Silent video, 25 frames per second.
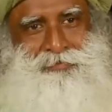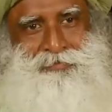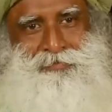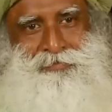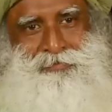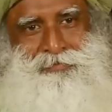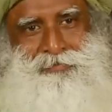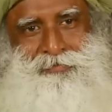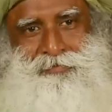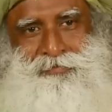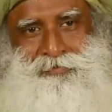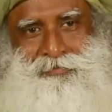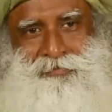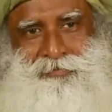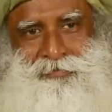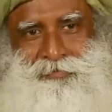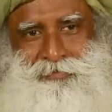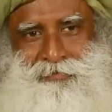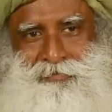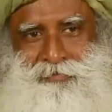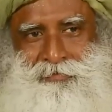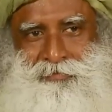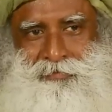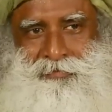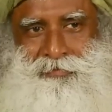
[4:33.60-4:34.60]

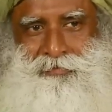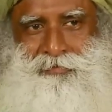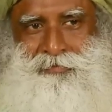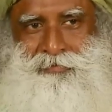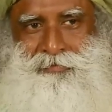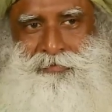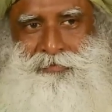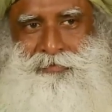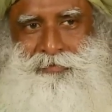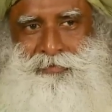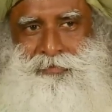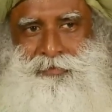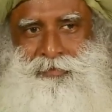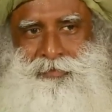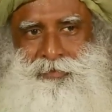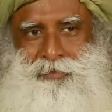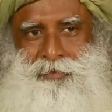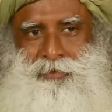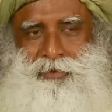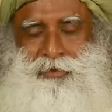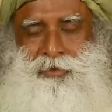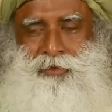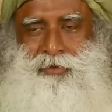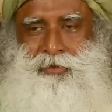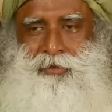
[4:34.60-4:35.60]

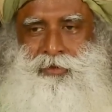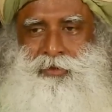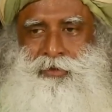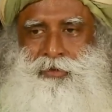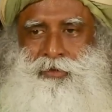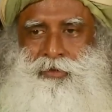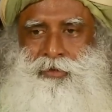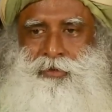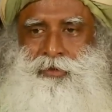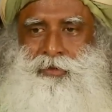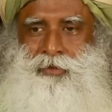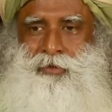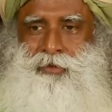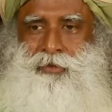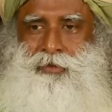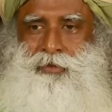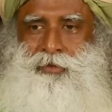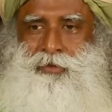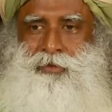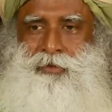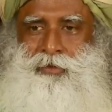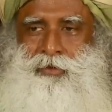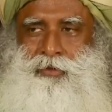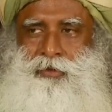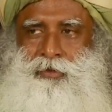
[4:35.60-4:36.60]

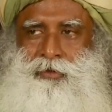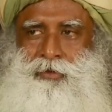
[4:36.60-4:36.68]
No one is speaking in this clip.